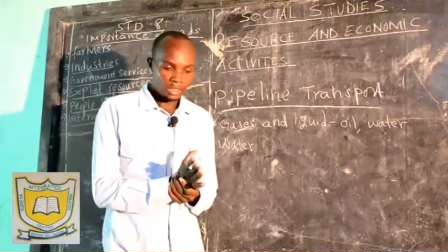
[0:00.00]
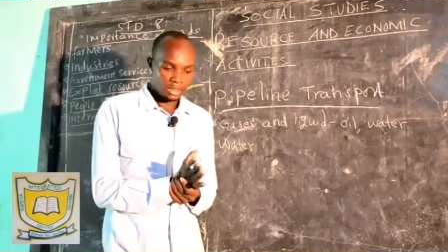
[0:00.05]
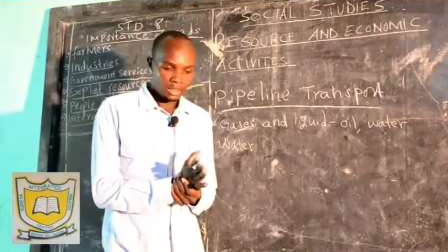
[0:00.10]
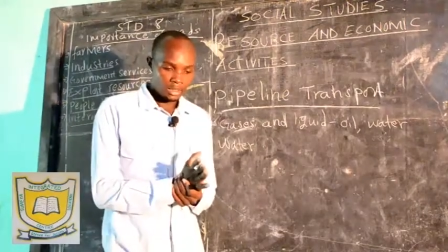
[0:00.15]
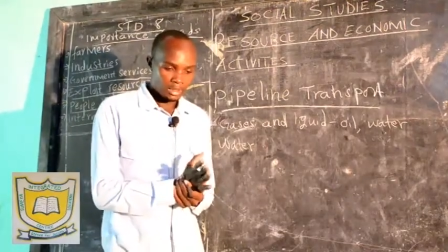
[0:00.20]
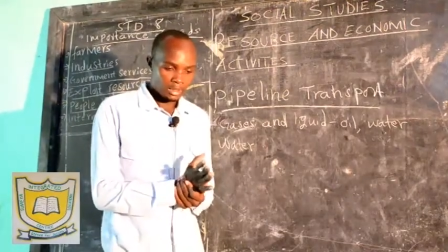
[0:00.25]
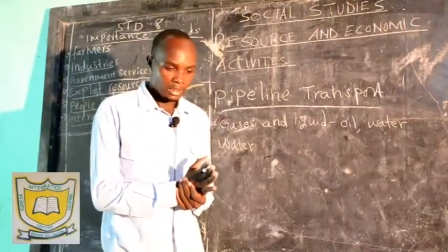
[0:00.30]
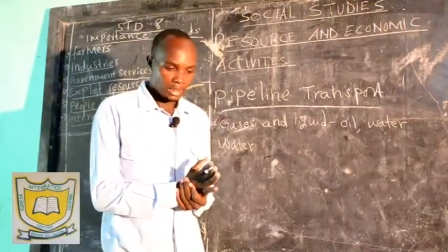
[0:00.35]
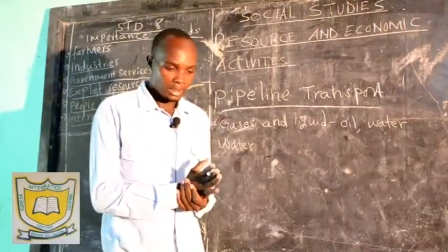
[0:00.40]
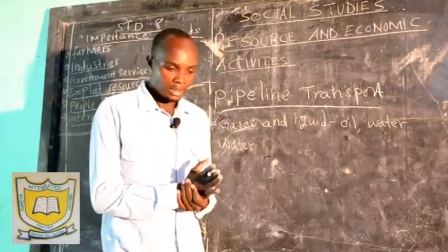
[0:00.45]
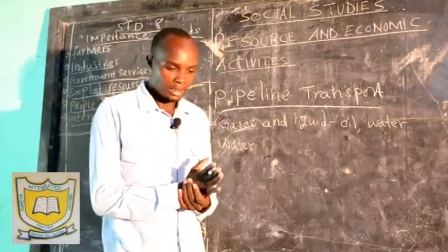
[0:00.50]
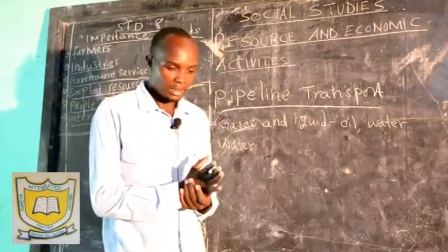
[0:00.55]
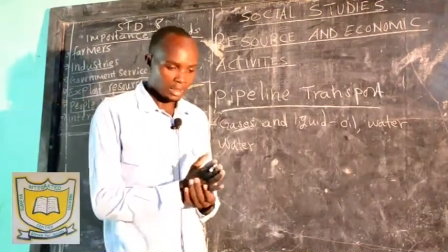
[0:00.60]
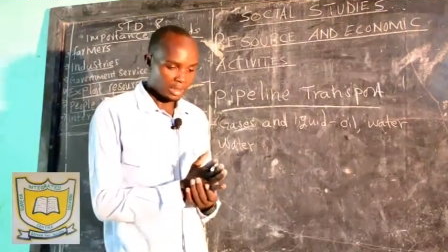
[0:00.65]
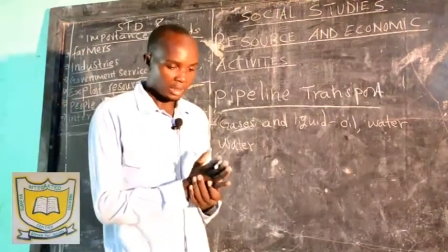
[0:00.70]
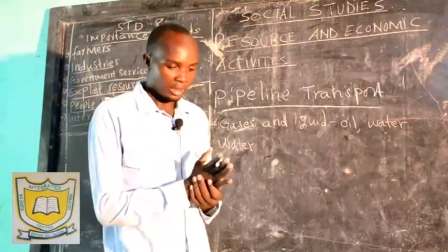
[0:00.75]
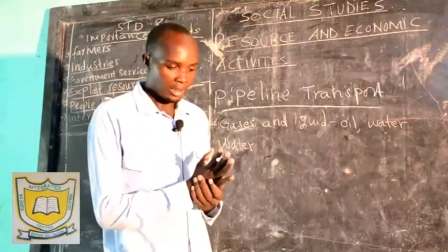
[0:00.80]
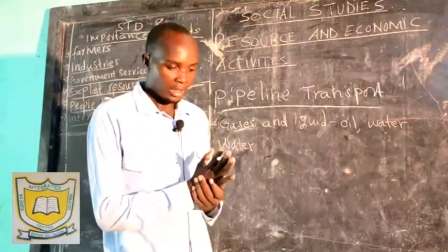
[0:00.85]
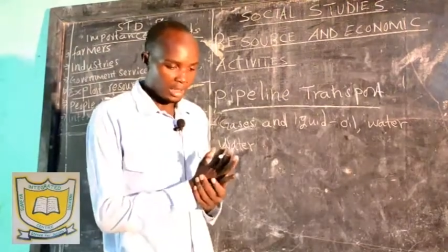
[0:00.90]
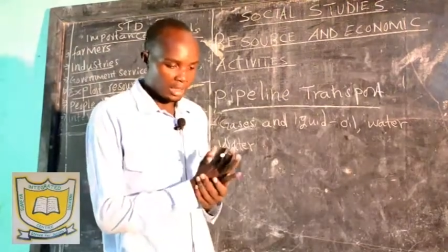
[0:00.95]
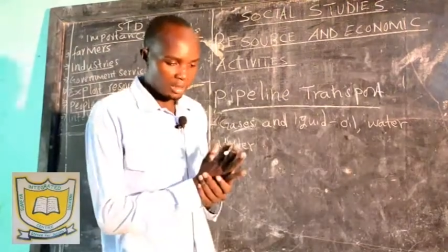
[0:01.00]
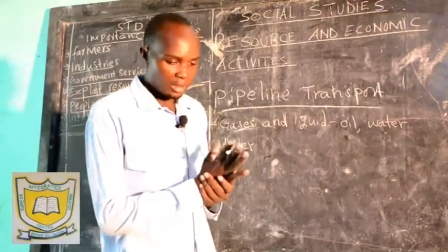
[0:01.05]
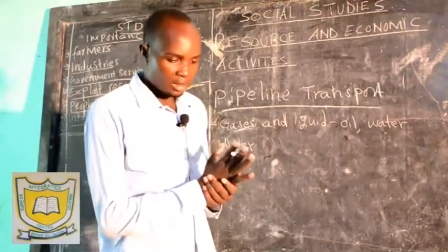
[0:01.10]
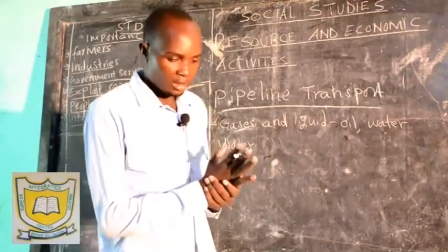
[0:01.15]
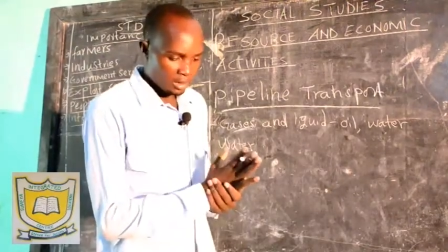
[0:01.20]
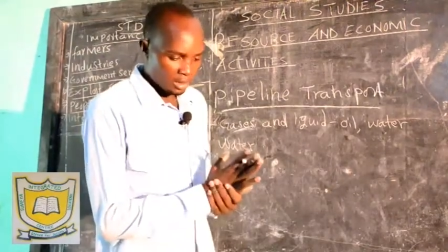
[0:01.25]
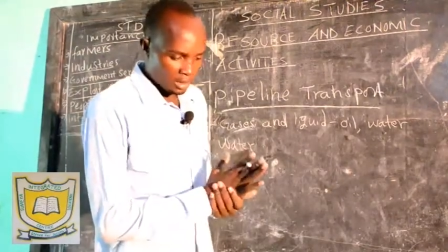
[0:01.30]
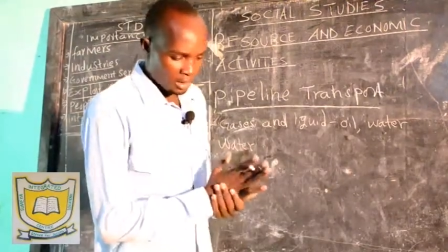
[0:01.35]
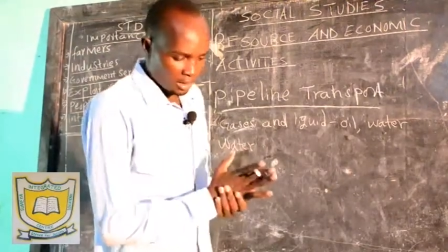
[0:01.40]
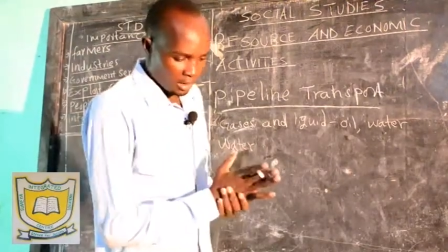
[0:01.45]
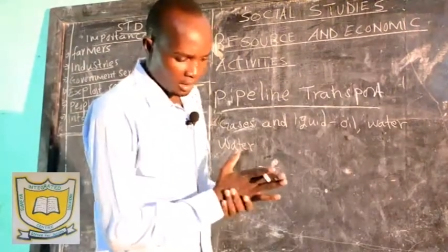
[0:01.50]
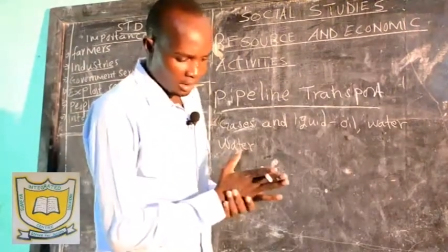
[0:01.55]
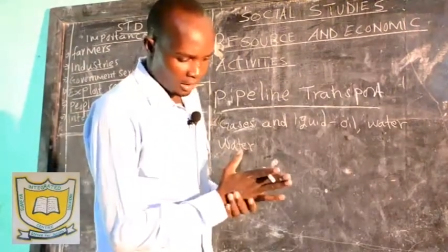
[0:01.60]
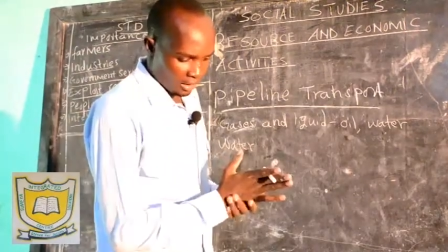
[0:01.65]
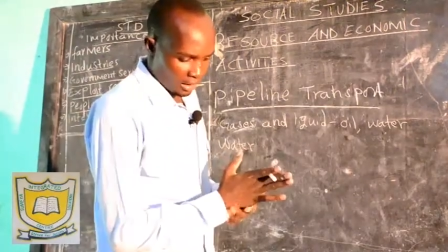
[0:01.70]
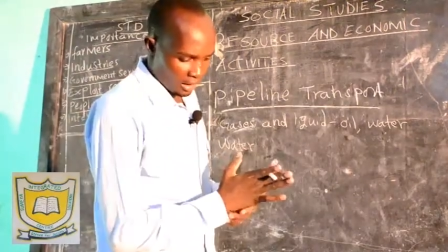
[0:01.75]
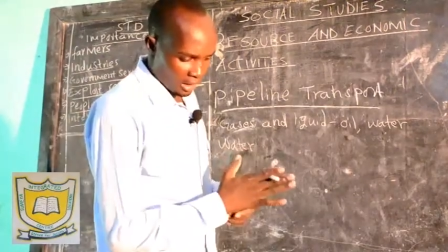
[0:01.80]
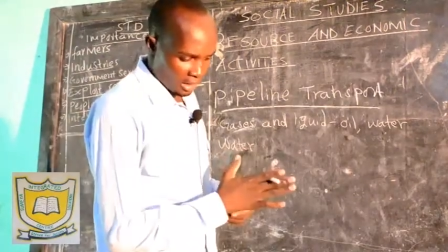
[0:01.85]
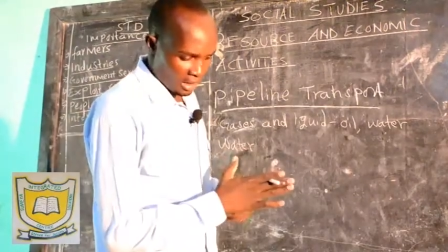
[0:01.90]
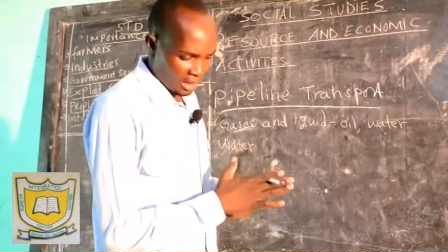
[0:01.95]
just like that.
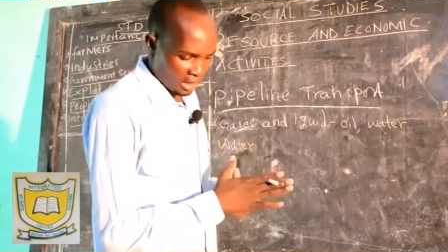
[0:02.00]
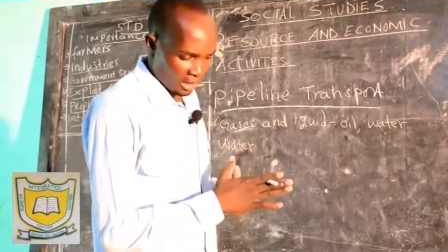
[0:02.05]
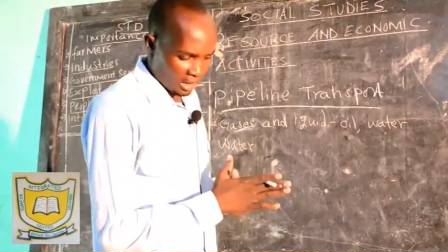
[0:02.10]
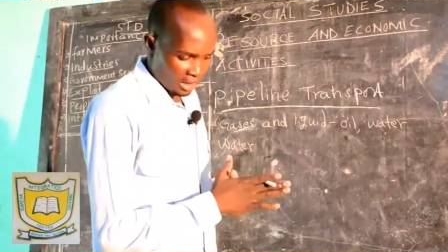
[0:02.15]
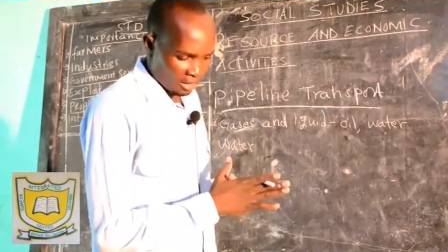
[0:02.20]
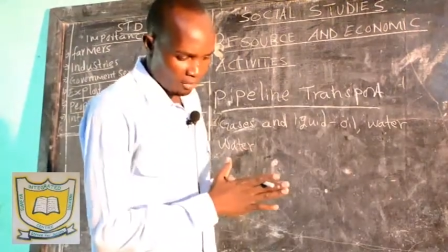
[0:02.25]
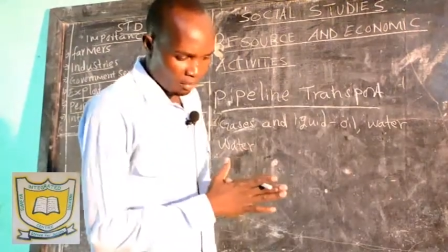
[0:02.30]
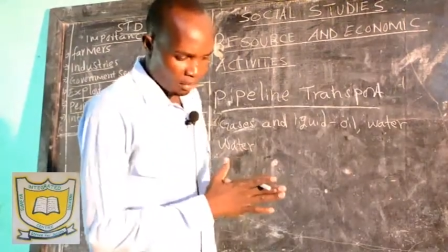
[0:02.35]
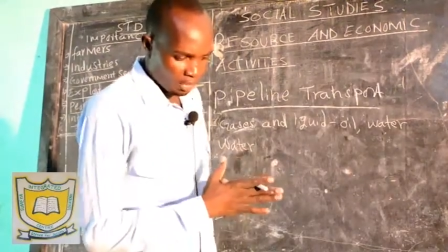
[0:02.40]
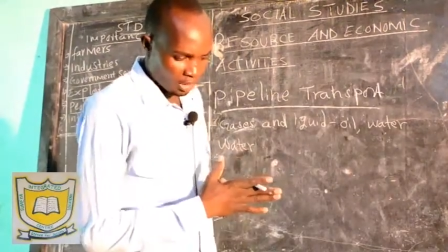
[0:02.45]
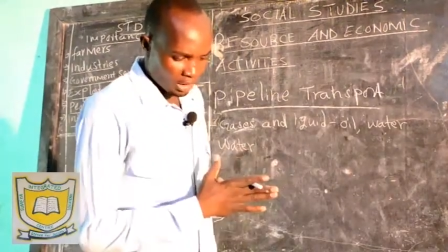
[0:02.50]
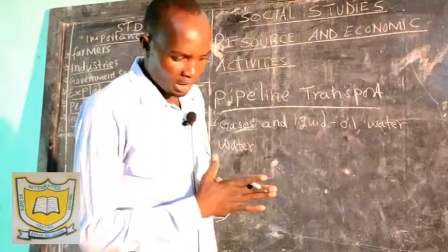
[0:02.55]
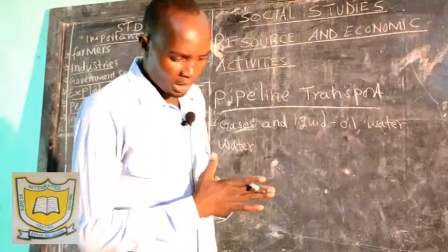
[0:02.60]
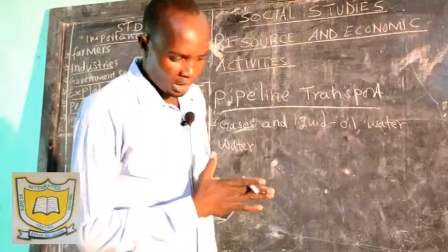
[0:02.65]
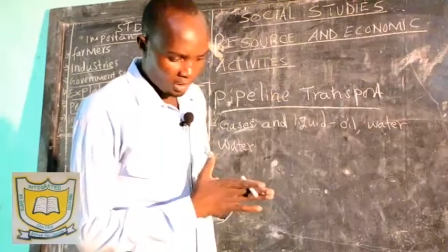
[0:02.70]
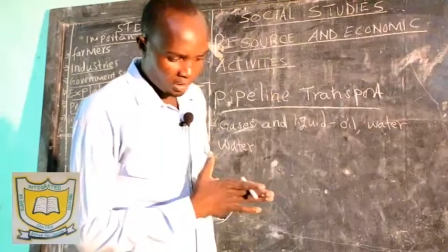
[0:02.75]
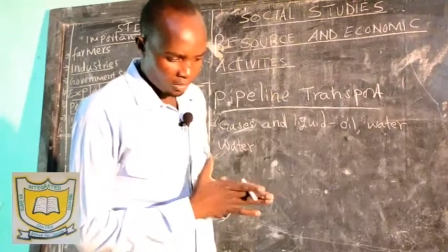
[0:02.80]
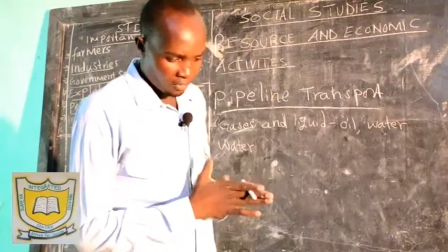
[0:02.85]
And then important